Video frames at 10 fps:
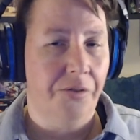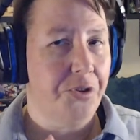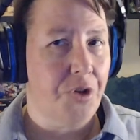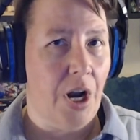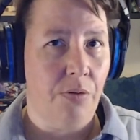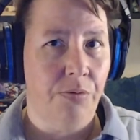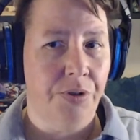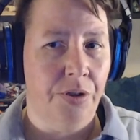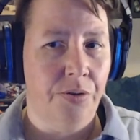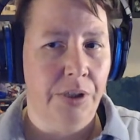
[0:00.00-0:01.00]
Drac will
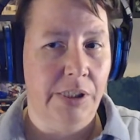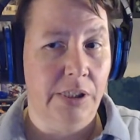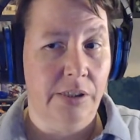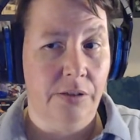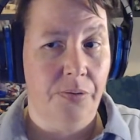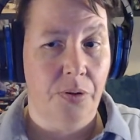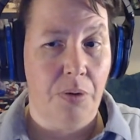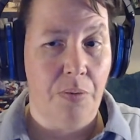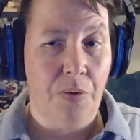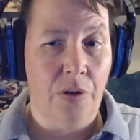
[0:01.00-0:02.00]
know his lizard folk
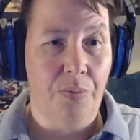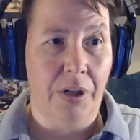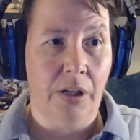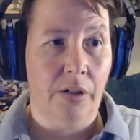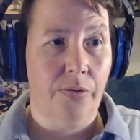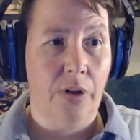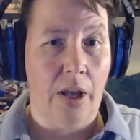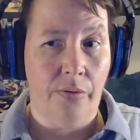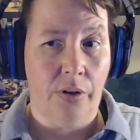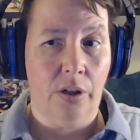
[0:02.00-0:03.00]
people have been here
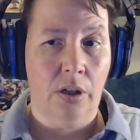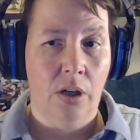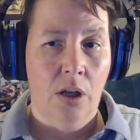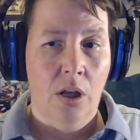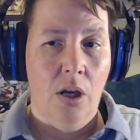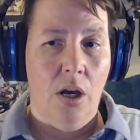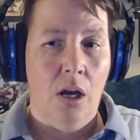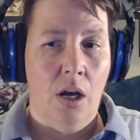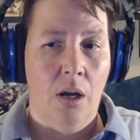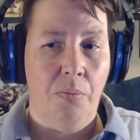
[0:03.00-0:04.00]
forever.
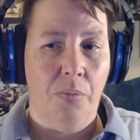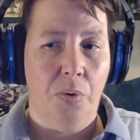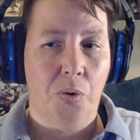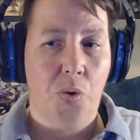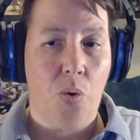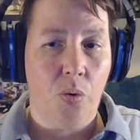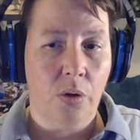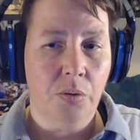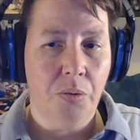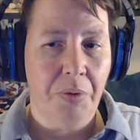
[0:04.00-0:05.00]

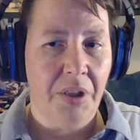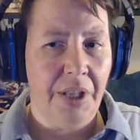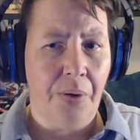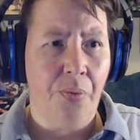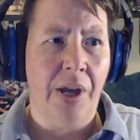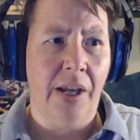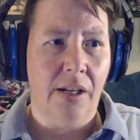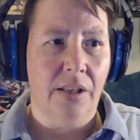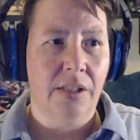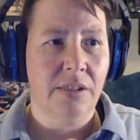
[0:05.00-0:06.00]
Coral would be like, wait,
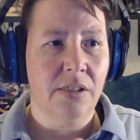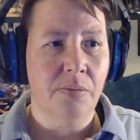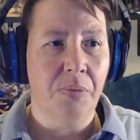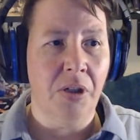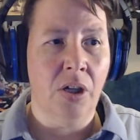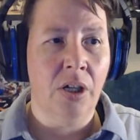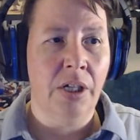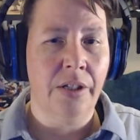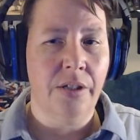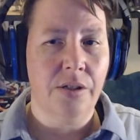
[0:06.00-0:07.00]
this is
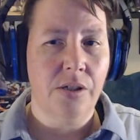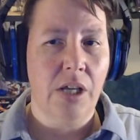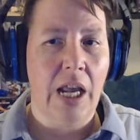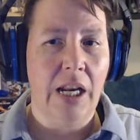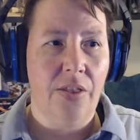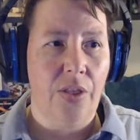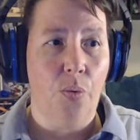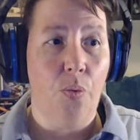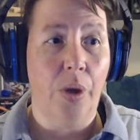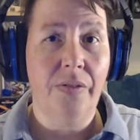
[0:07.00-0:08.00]
beyond
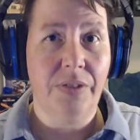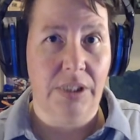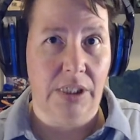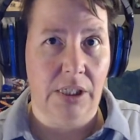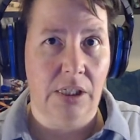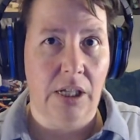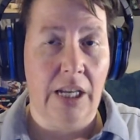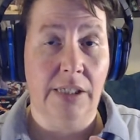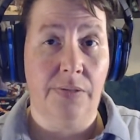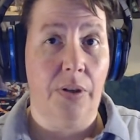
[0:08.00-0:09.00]
anything we've seen, and
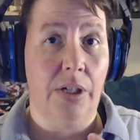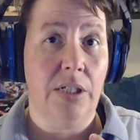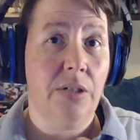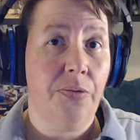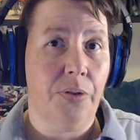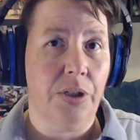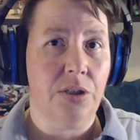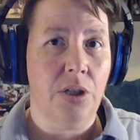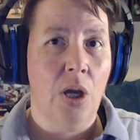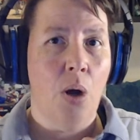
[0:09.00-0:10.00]
it's very
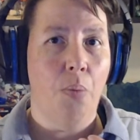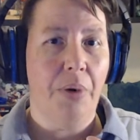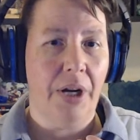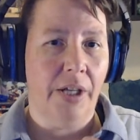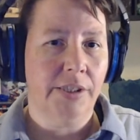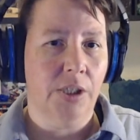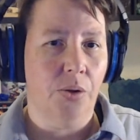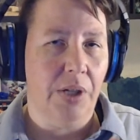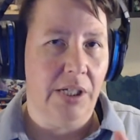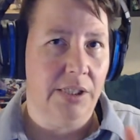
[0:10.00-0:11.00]
different, but also
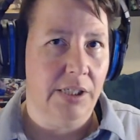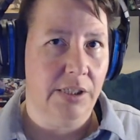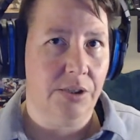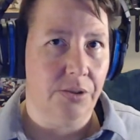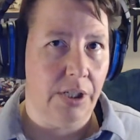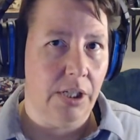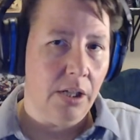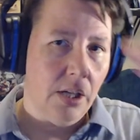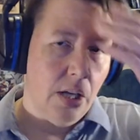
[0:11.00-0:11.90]
it's history.